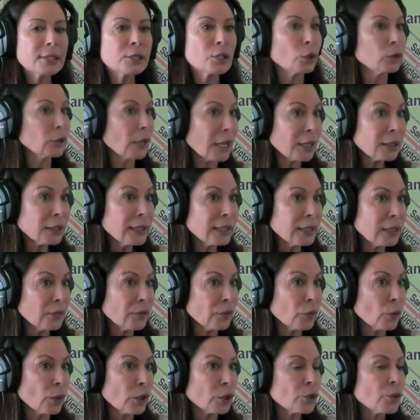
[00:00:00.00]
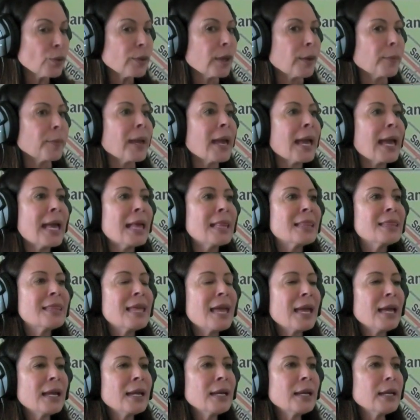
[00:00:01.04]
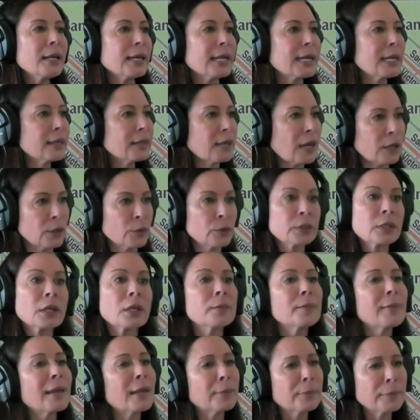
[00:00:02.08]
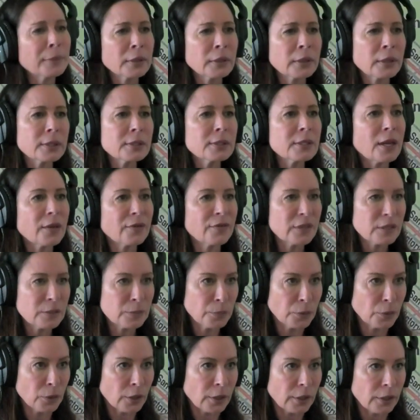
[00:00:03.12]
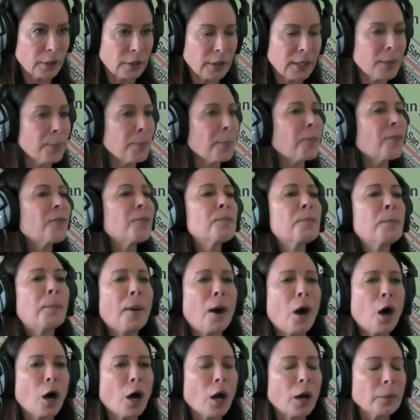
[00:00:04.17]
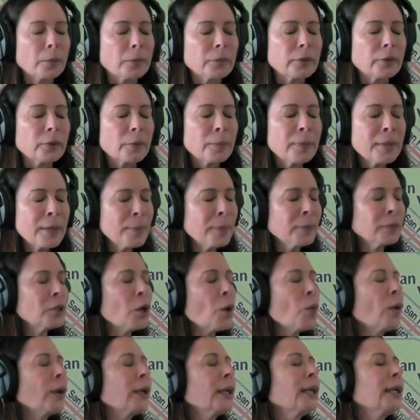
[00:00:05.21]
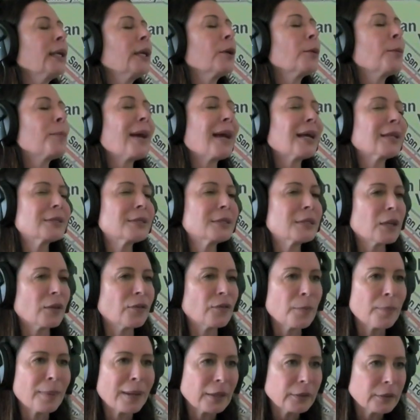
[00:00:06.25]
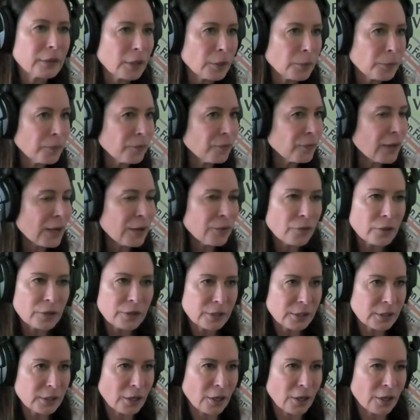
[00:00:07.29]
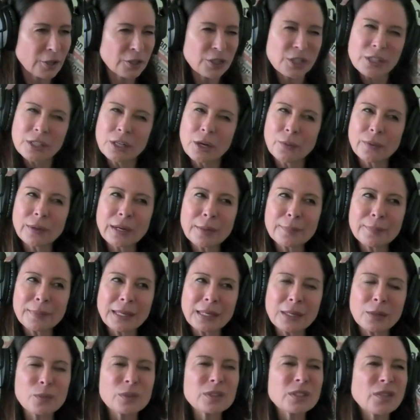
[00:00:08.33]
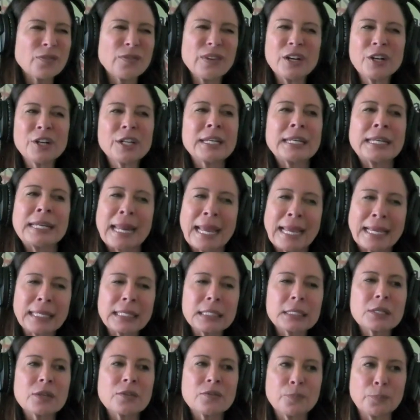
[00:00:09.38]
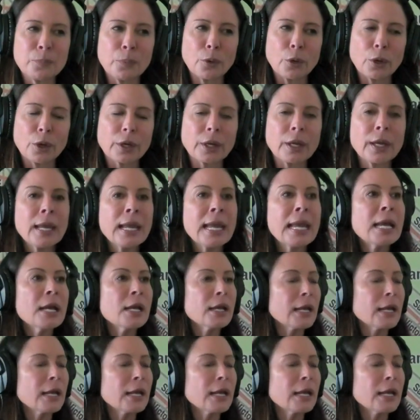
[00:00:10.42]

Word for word: So luckily I never worked with him. Then he thought he was going to make millions off his book. It bombed. People don't want to hear bad stuff about their favorite star. Do you know what I mean? It was a very negative book.